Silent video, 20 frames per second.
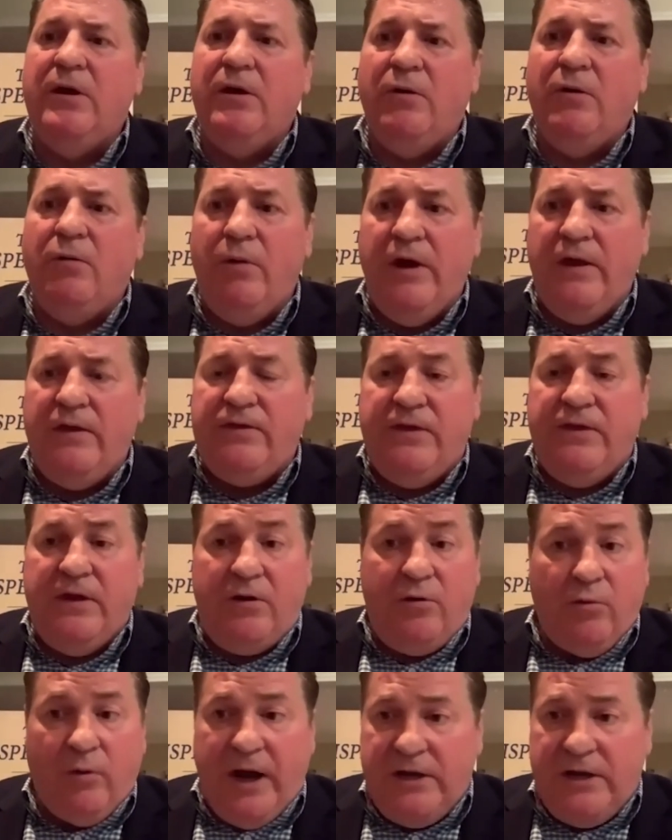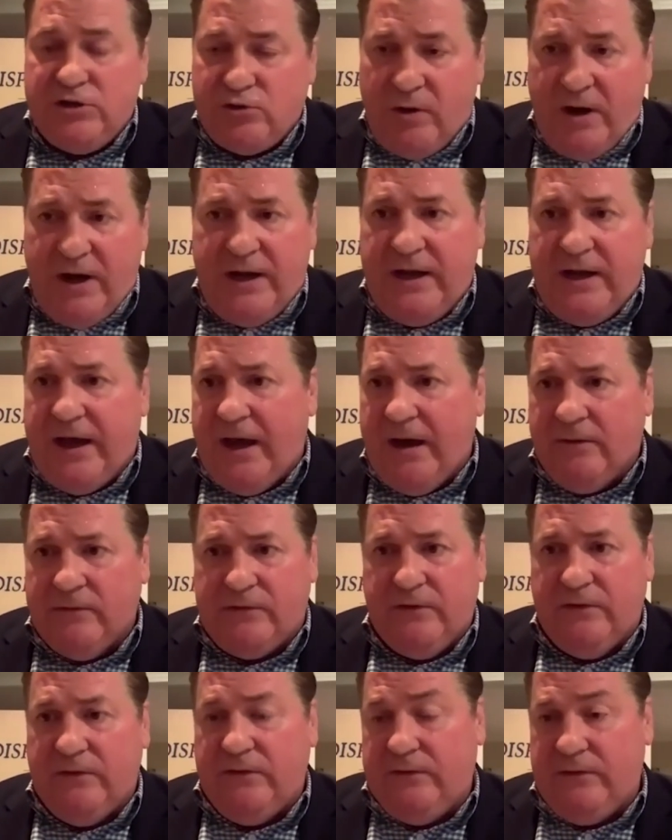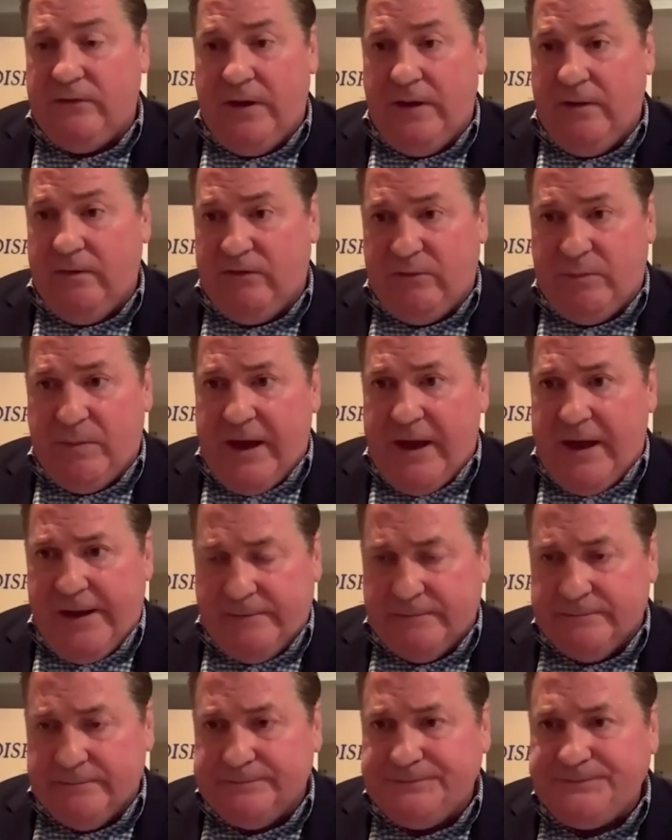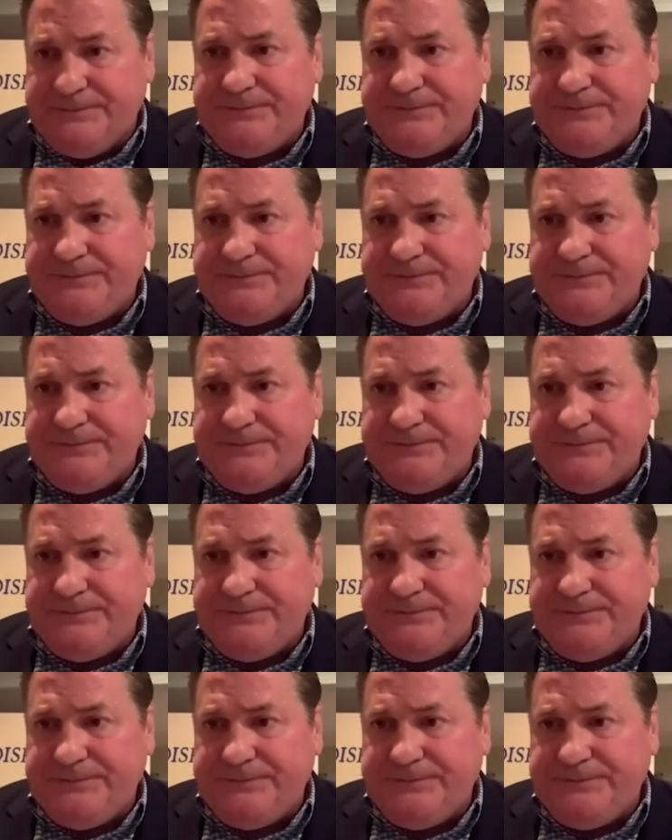with the great trading houses in Spain.